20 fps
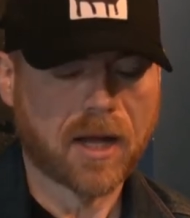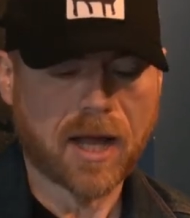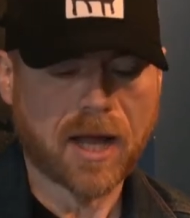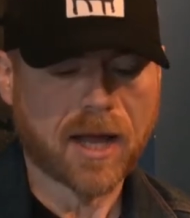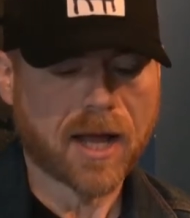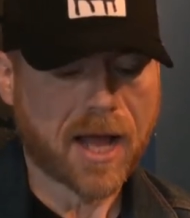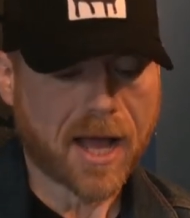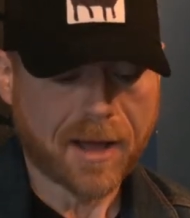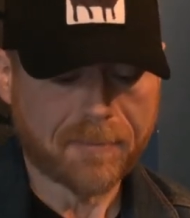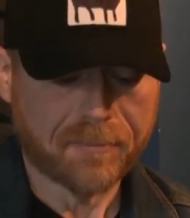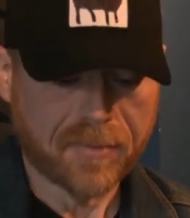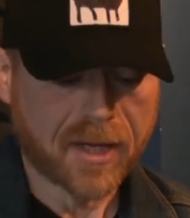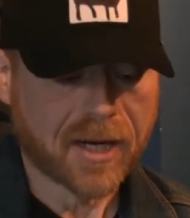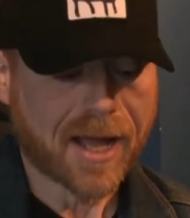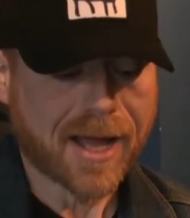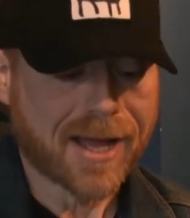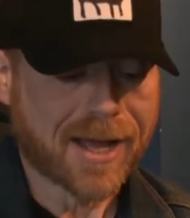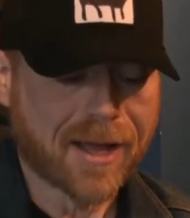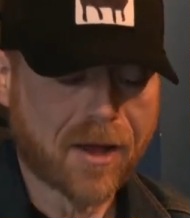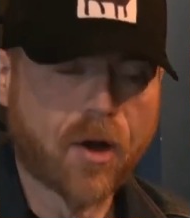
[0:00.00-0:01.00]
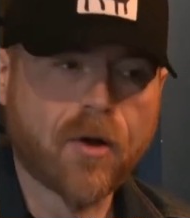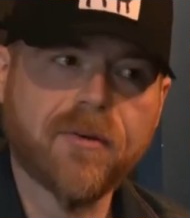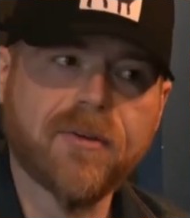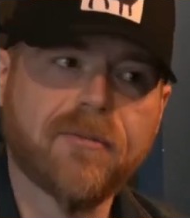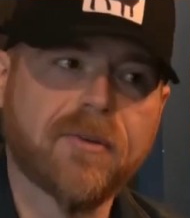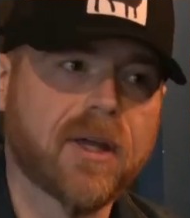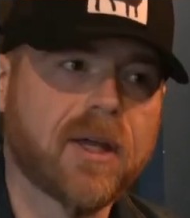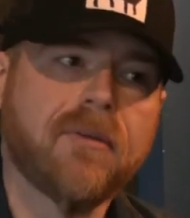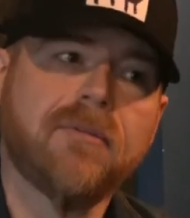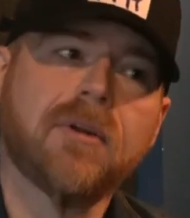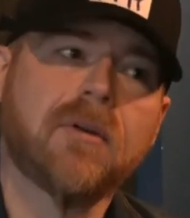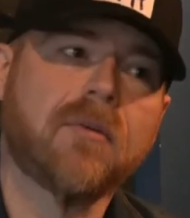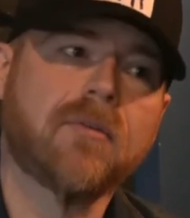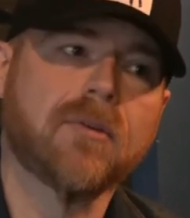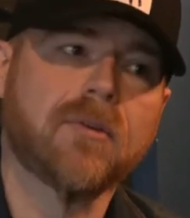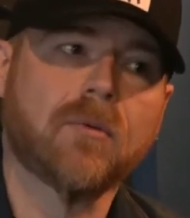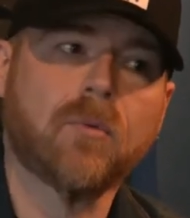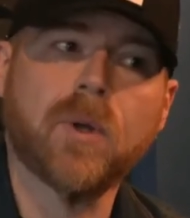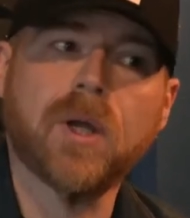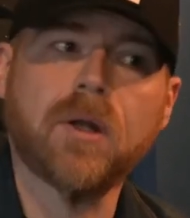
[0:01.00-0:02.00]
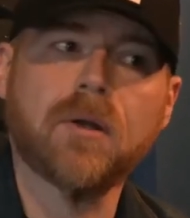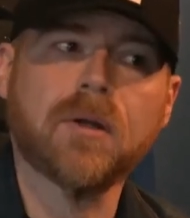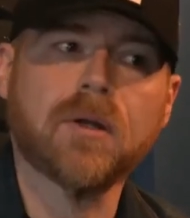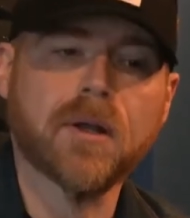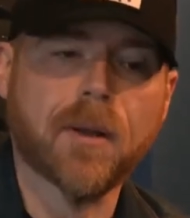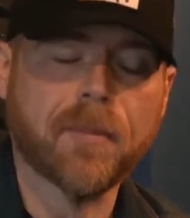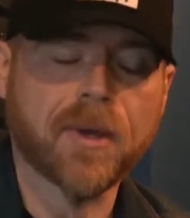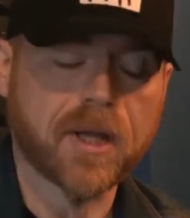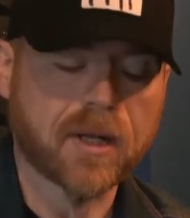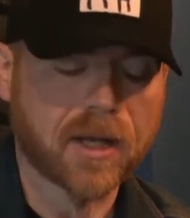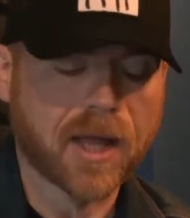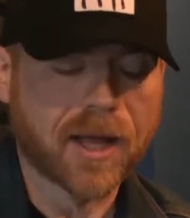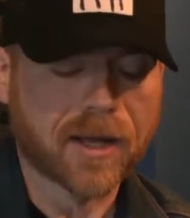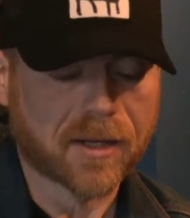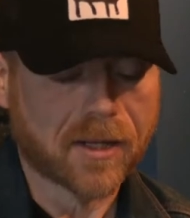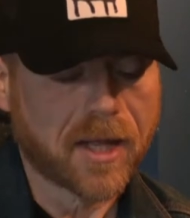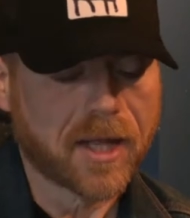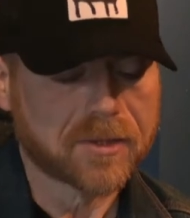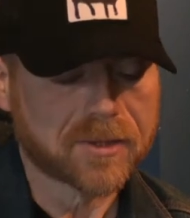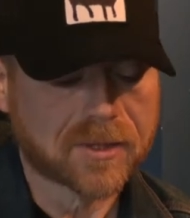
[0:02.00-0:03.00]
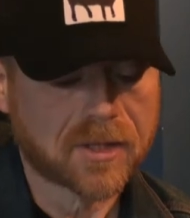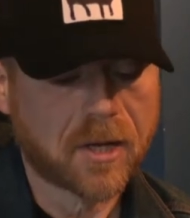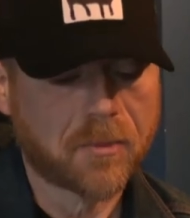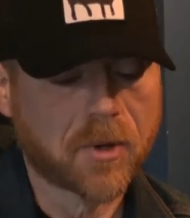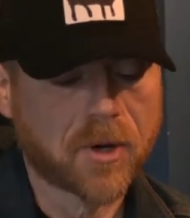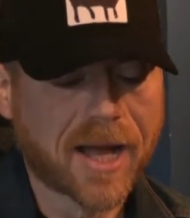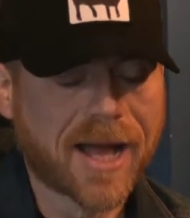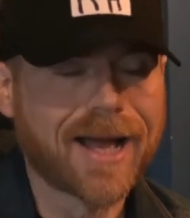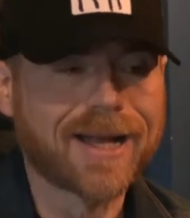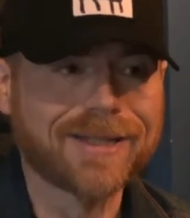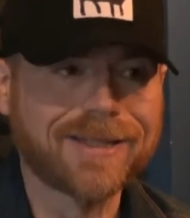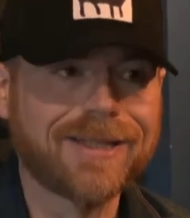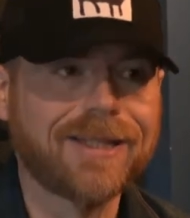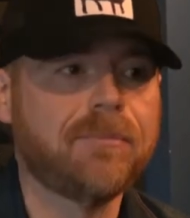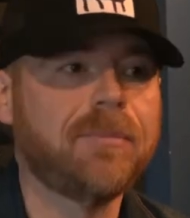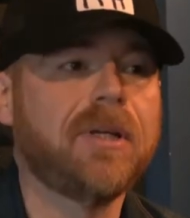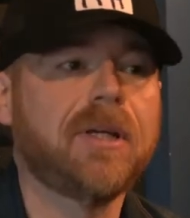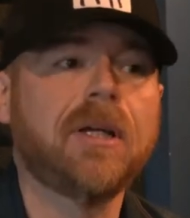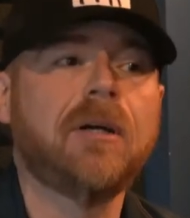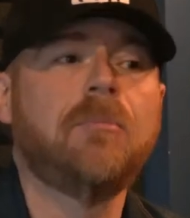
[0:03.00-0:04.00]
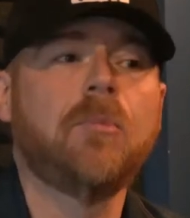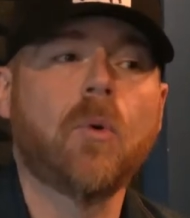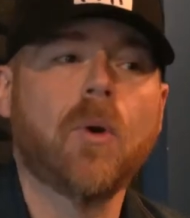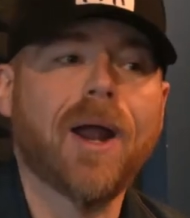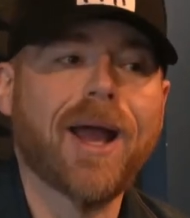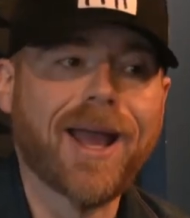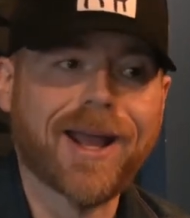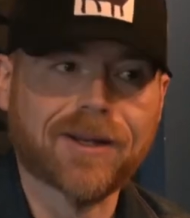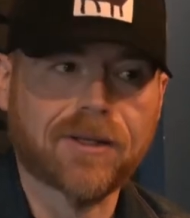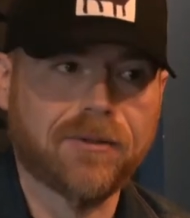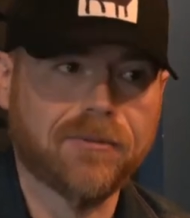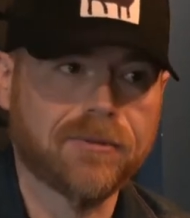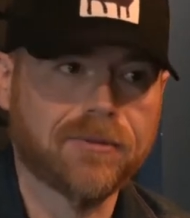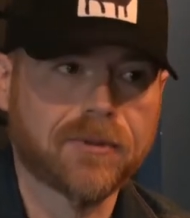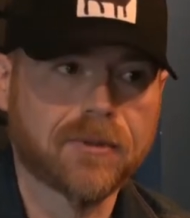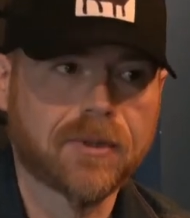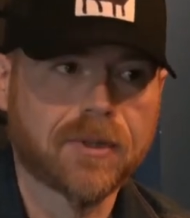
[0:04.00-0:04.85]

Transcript: I, I, but I oh, even over the winter. I mean, like last summer, I did become more active.